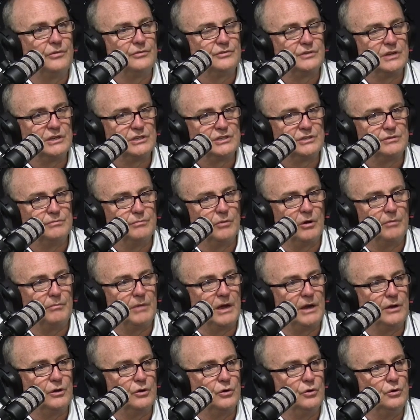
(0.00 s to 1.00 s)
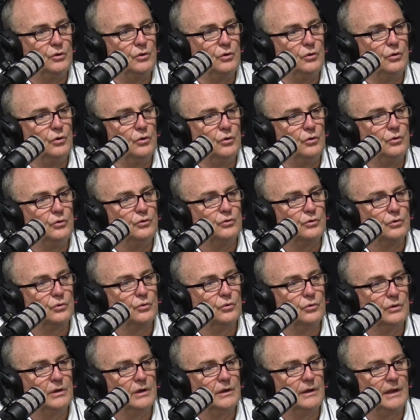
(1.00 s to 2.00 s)
said to my mate, who's a
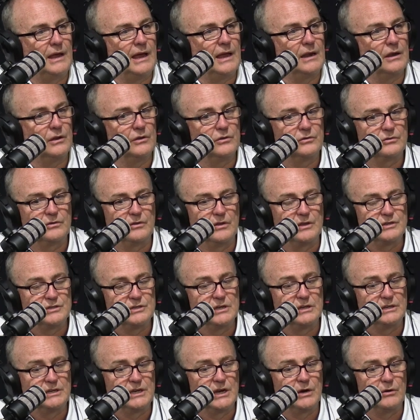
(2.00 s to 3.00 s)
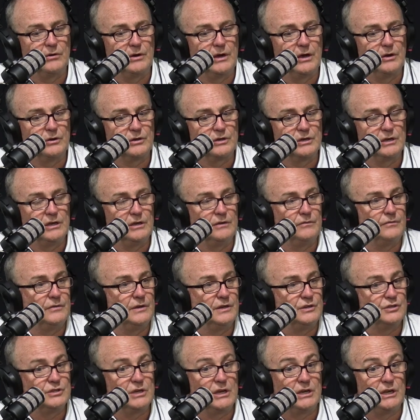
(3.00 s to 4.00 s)
good analyst? And they said, Kerry O'Keefe.
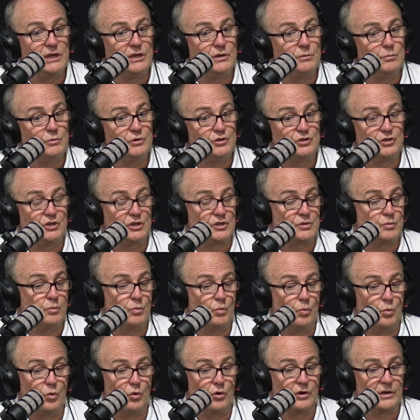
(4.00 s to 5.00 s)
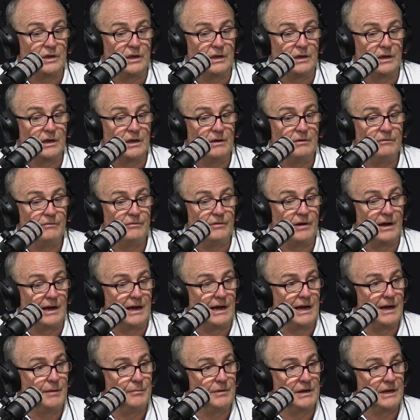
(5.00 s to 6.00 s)
He said he was just working for
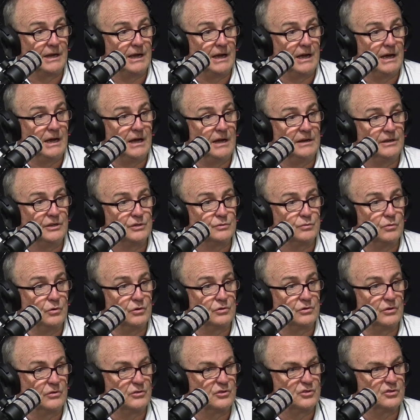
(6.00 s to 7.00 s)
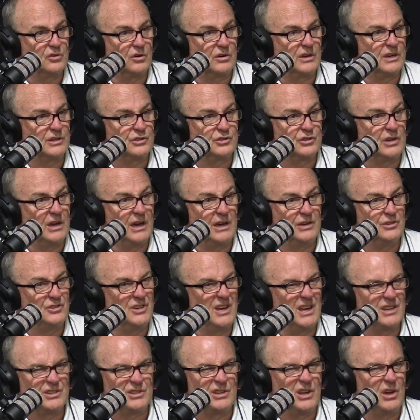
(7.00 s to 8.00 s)
Armaguard. He's working on the stock exchange.
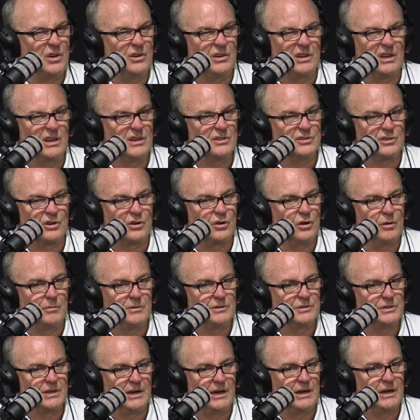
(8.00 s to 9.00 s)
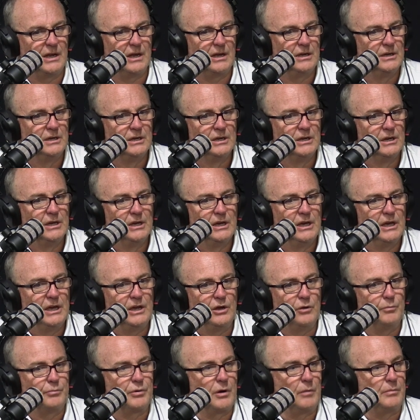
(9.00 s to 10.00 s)
He has no gig as a commentator.
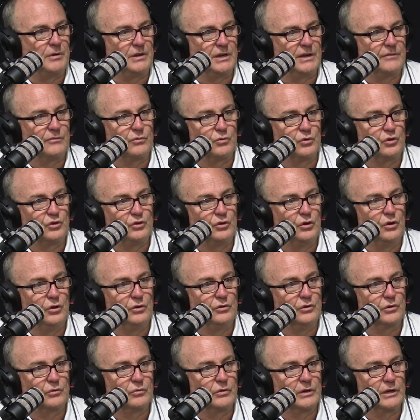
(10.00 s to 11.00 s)
He'll probably never return to